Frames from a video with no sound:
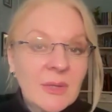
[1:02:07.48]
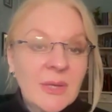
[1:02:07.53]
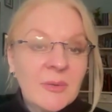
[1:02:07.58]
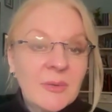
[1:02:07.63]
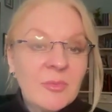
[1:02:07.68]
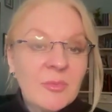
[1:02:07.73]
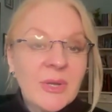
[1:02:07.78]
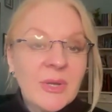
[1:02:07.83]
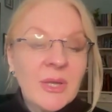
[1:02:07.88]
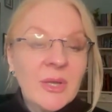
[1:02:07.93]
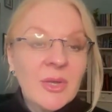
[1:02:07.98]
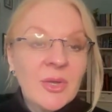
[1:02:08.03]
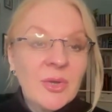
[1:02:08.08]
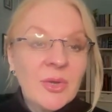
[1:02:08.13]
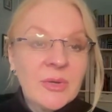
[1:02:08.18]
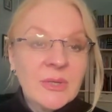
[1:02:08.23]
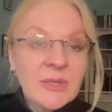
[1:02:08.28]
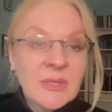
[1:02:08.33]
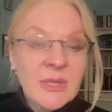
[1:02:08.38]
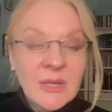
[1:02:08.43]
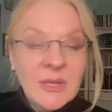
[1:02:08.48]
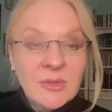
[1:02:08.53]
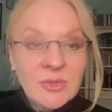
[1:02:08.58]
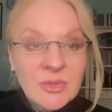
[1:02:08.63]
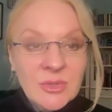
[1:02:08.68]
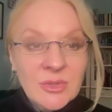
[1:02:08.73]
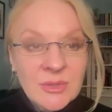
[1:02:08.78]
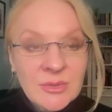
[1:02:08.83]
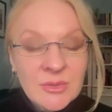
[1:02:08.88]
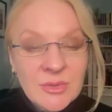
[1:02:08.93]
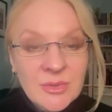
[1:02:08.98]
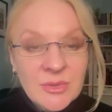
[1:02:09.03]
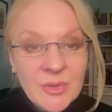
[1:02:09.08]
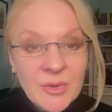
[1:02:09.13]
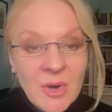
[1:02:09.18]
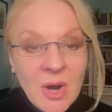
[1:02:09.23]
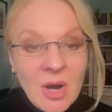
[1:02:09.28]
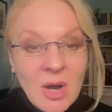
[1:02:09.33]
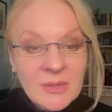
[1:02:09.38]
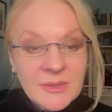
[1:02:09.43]
Now bringing your attention to
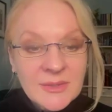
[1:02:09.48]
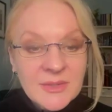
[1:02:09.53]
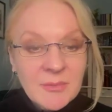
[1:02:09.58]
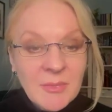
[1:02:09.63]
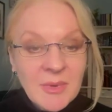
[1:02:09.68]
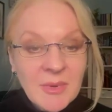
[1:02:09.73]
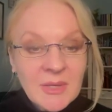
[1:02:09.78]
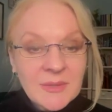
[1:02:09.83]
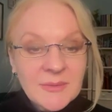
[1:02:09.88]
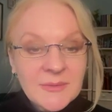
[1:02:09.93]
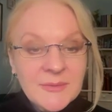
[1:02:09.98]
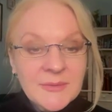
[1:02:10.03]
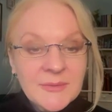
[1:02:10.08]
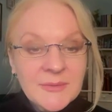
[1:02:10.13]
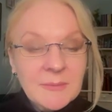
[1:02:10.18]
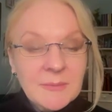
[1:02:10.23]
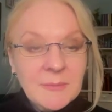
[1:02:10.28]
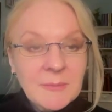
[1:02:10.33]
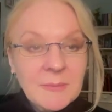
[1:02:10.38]
your heart space.